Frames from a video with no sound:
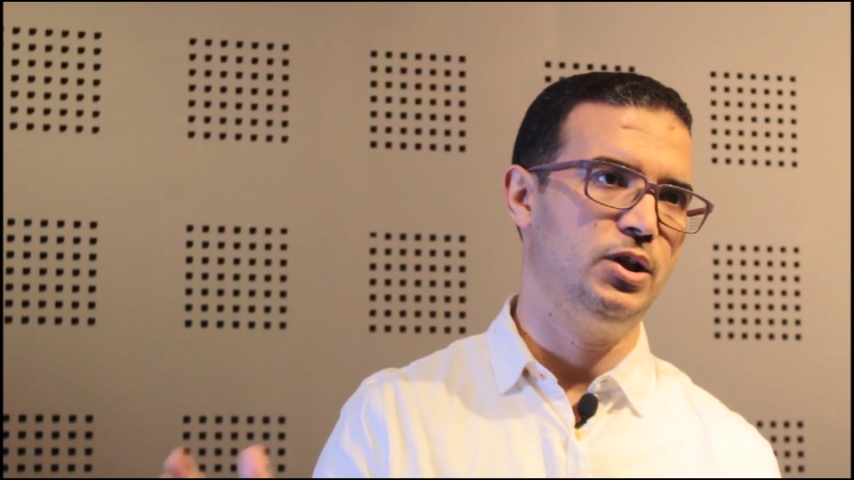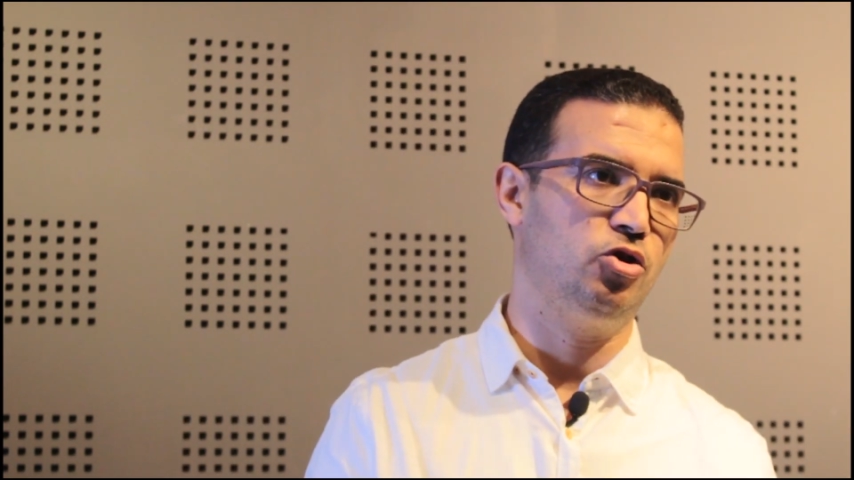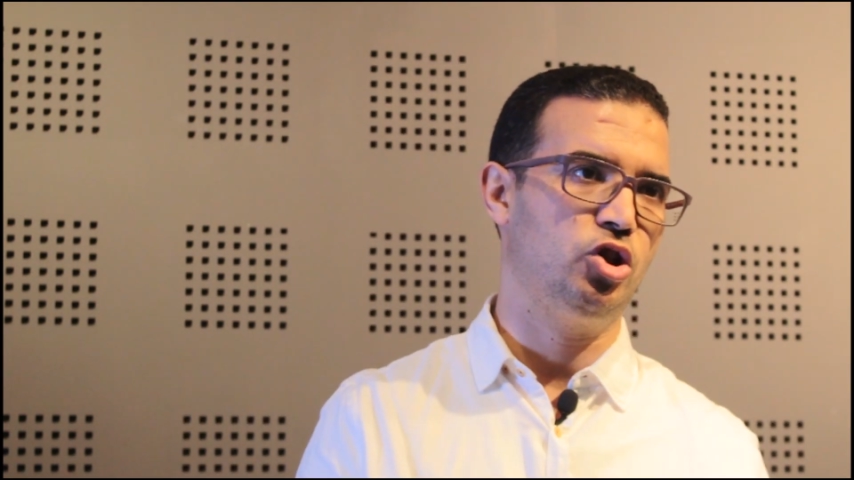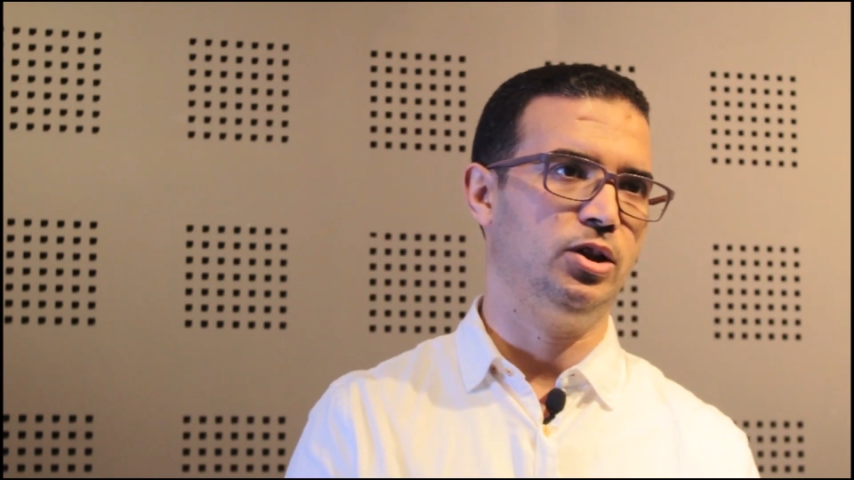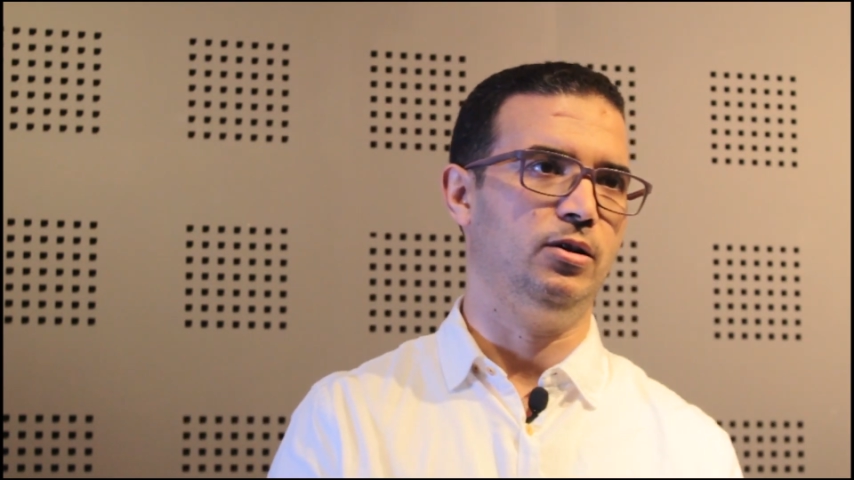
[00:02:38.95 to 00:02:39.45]
in
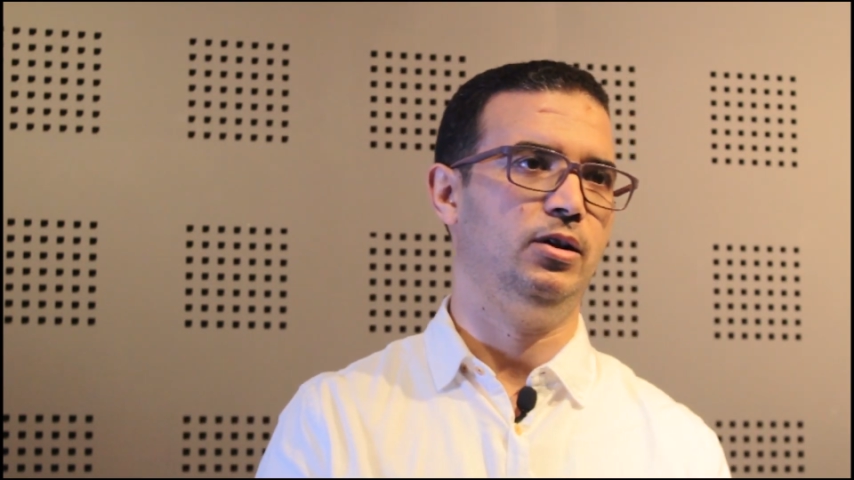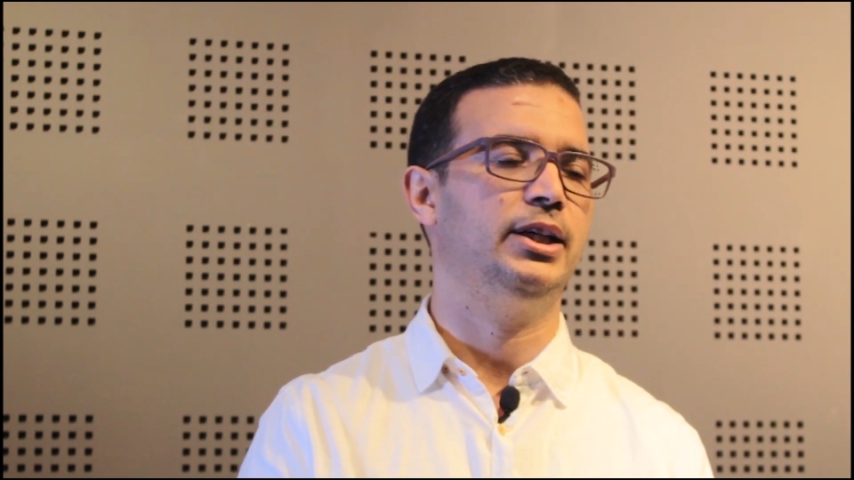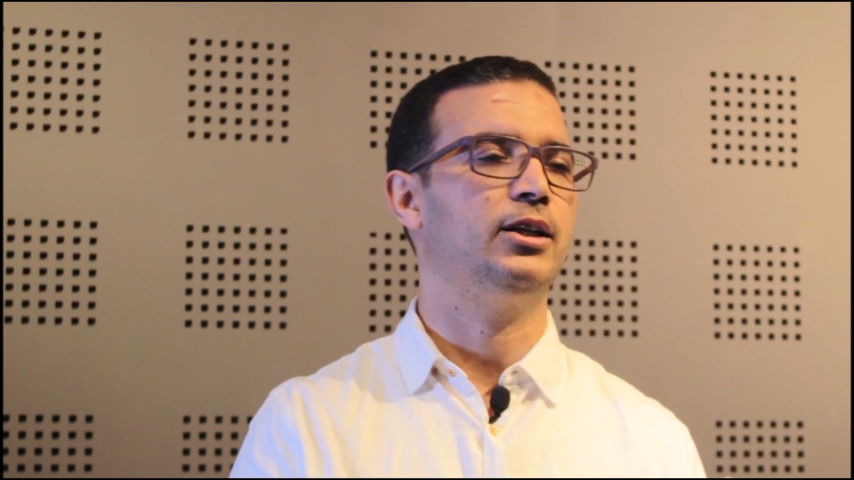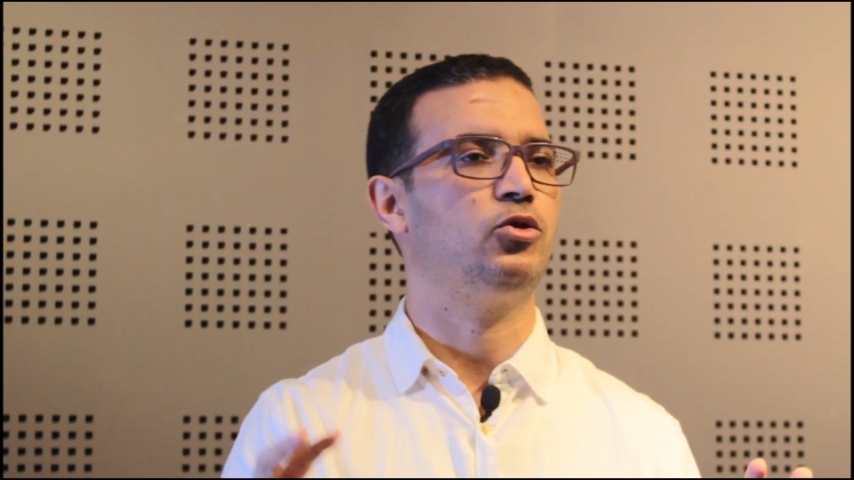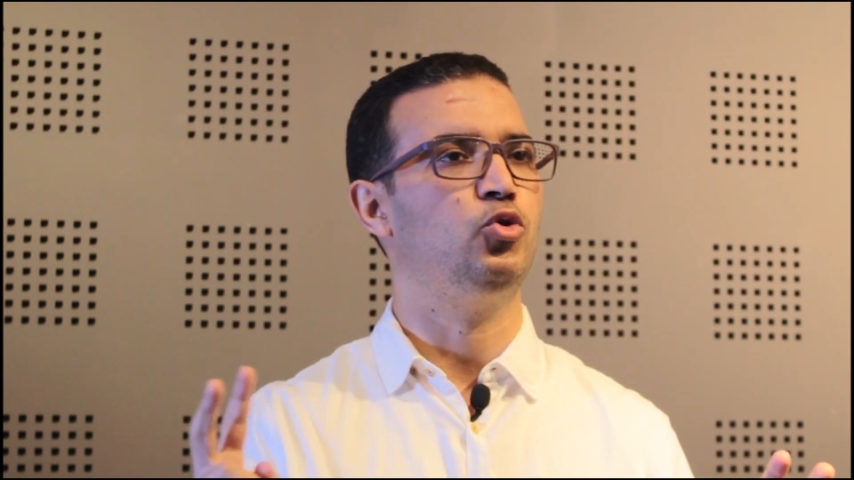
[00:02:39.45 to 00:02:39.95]
general,
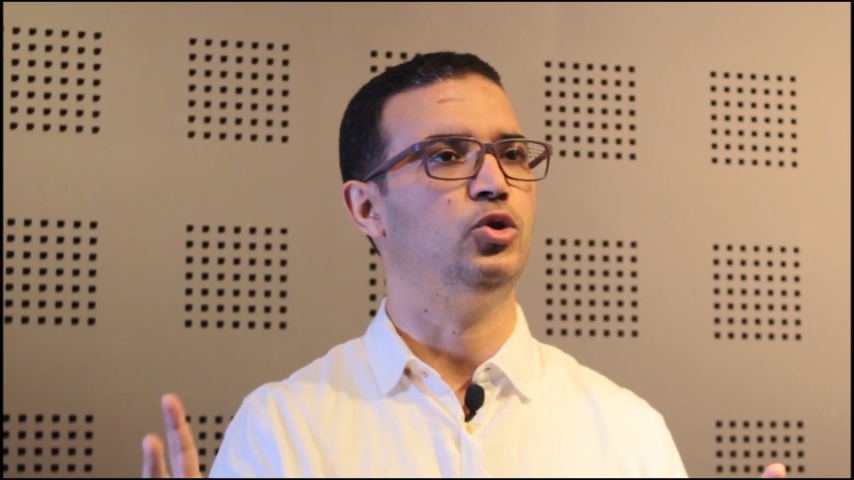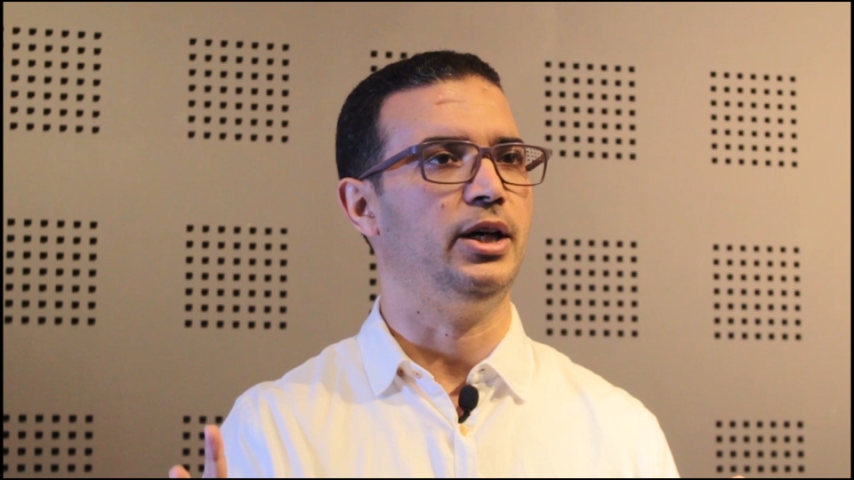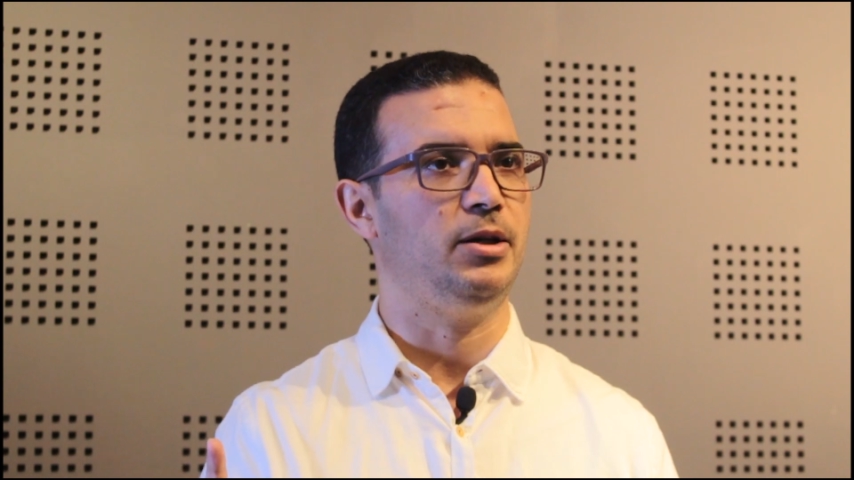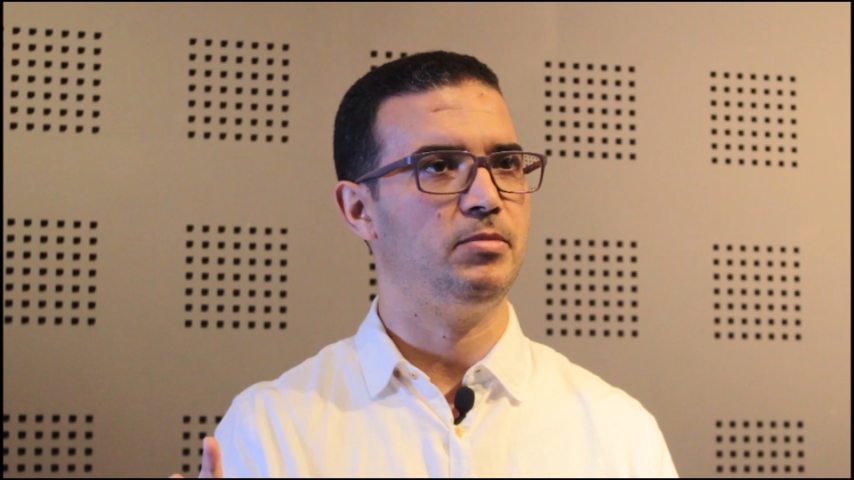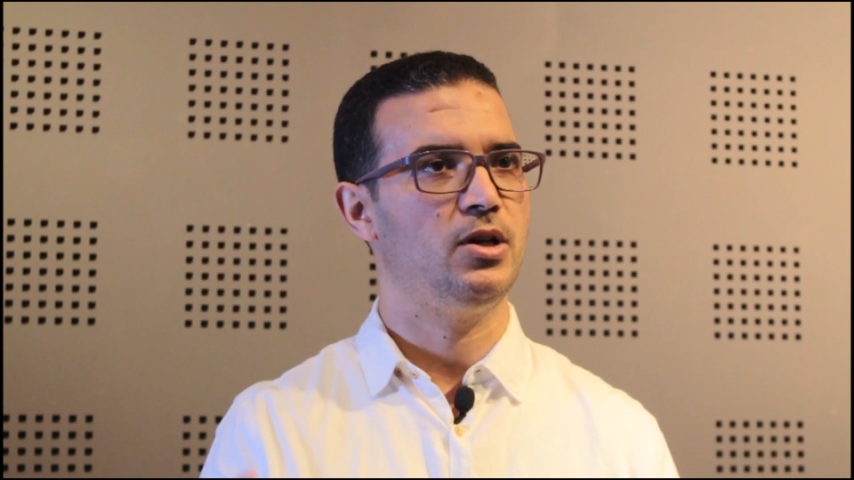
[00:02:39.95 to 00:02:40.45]
there are two
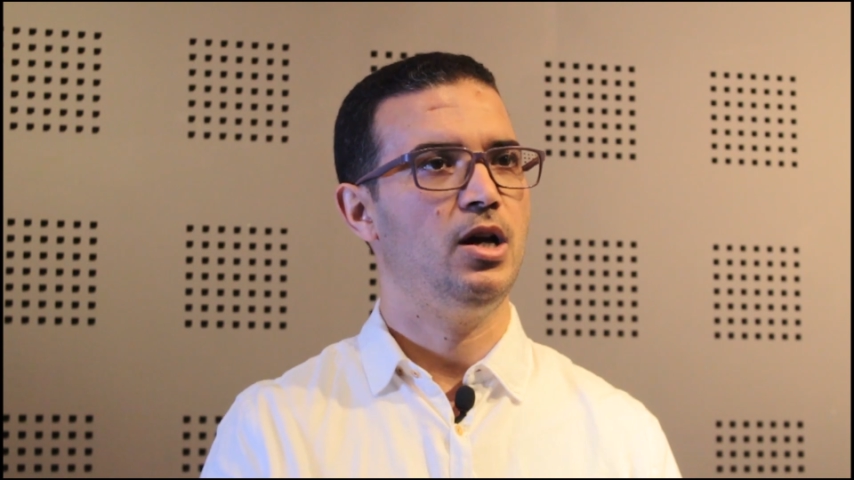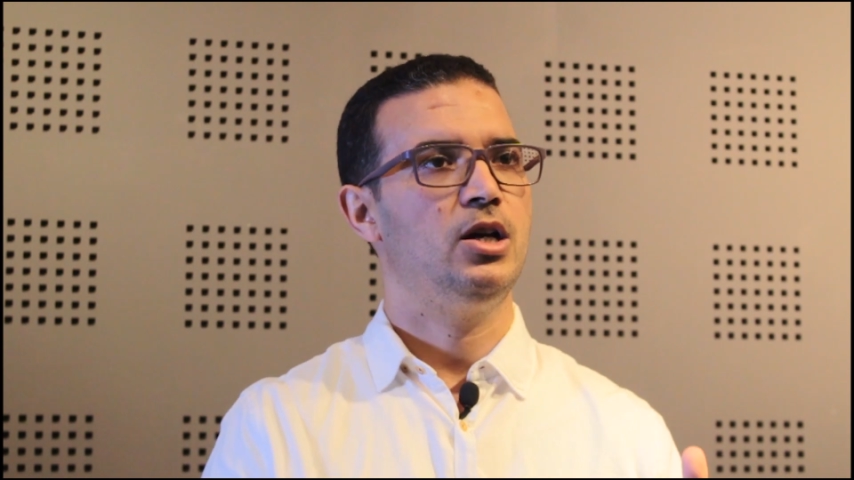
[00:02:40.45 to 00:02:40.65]
types: